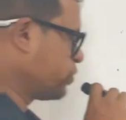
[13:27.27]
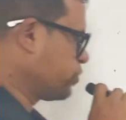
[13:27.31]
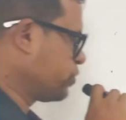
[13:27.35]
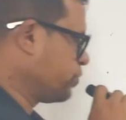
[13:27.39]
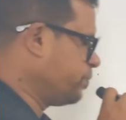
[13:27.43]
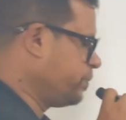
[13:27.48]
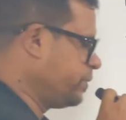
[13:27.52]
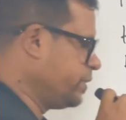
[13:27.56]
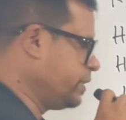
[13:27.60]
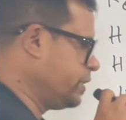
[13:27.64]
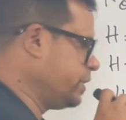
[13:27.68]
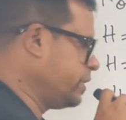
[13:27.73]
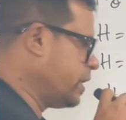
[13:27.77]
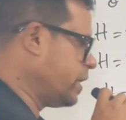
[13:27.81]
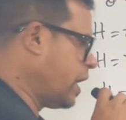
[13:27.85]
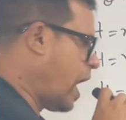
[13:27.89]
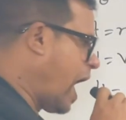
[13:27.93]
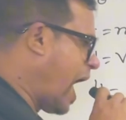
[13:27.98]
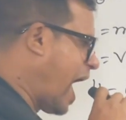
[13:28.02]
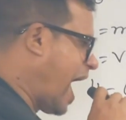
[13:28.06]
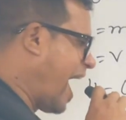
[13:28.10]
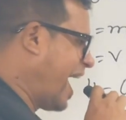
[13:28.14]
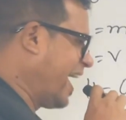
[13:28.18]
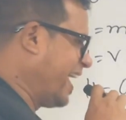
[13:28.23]
to
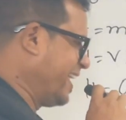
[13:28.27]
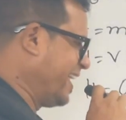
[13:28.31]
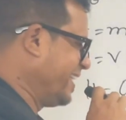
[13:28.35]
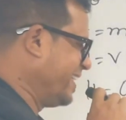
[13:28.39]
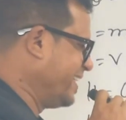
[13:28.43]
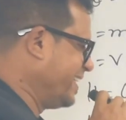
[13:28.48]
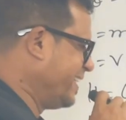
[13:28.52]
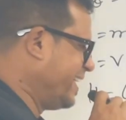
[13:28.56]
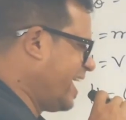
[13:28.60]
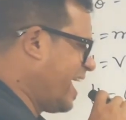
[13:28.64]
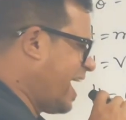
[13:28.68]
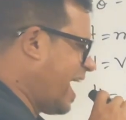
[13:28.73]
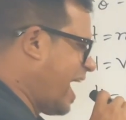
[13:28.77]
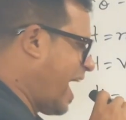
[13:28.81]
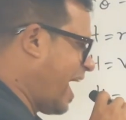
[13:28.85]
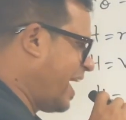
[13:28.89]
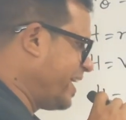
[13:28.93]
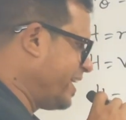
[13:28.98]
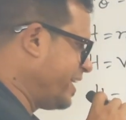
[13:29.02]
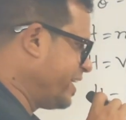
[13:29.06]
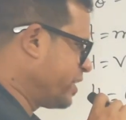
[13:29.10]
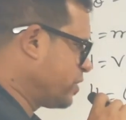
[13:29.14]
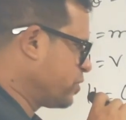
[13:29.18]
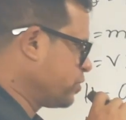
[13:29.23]
VI.
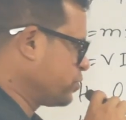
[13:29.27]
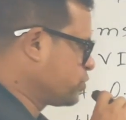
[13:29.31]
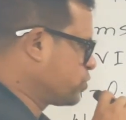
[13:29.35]
I equal